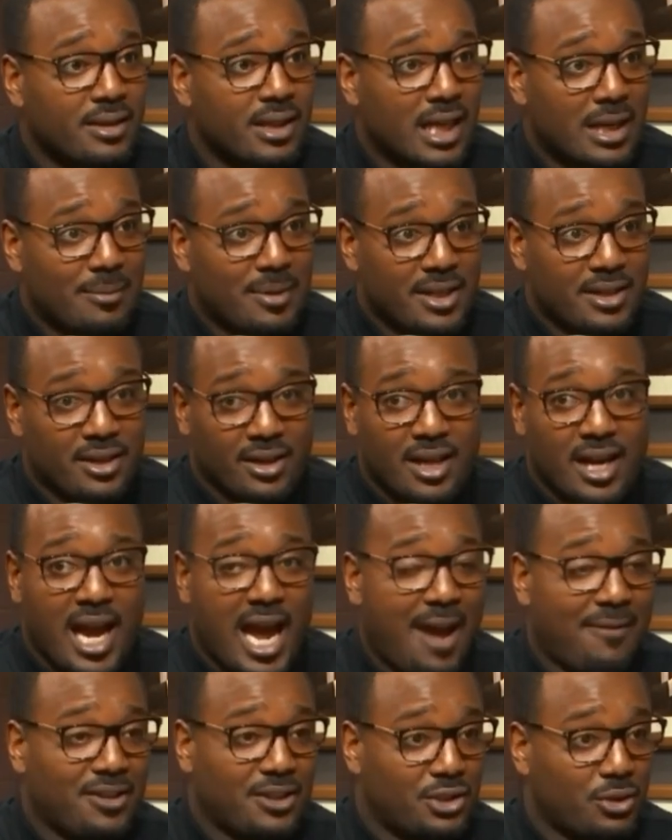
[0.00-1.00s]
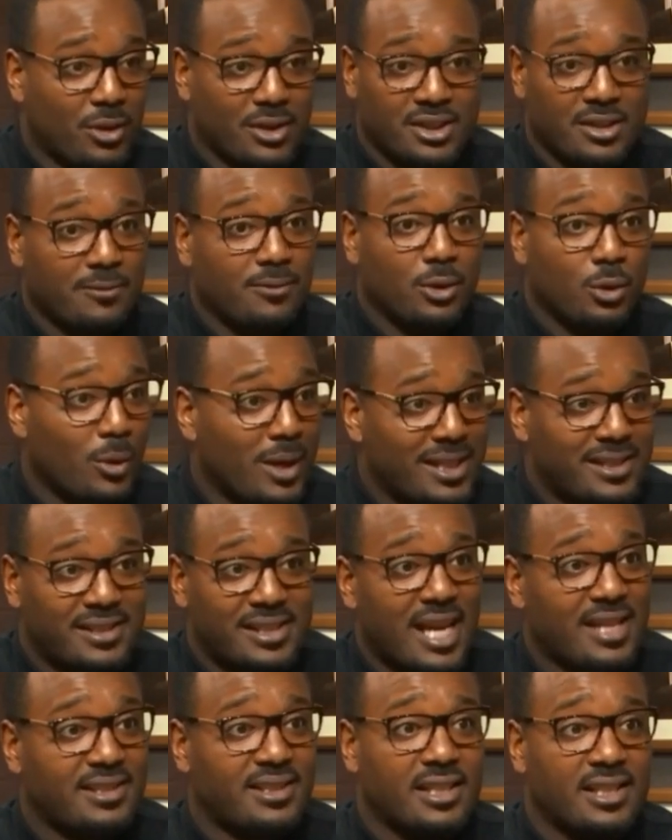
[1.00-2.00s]
I mean, you're going to have a choice of Luis
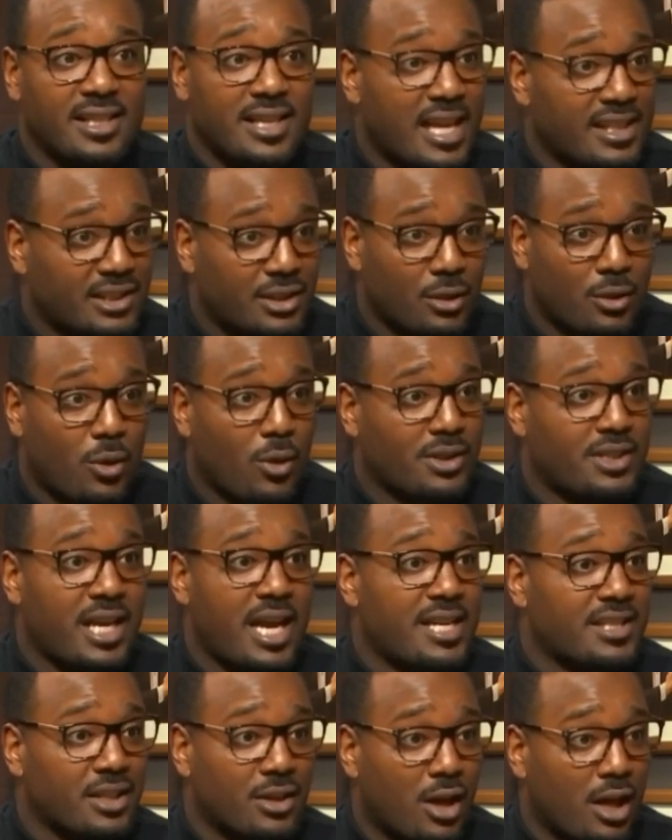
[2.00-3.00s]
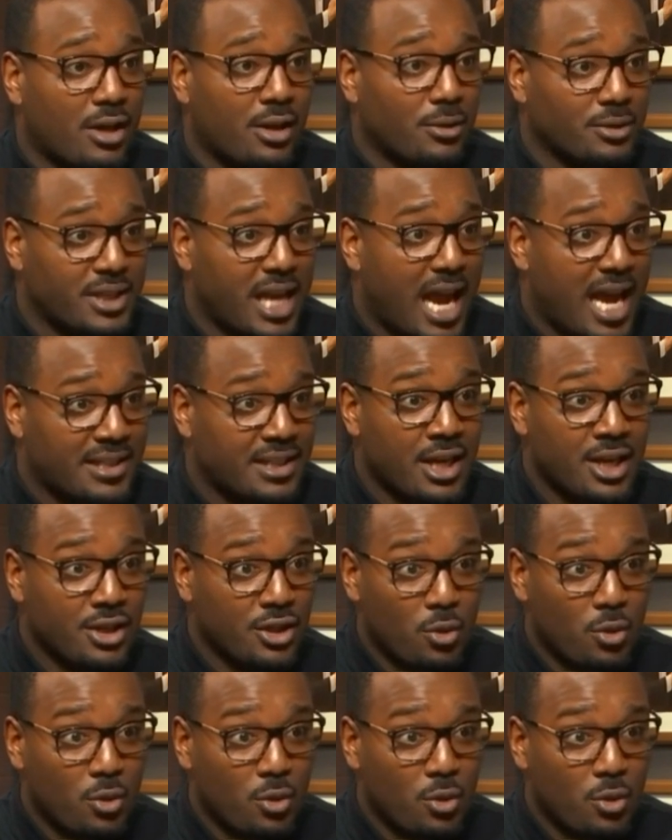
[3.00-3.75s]
Sessa and Nestor Cortez and all of those guys.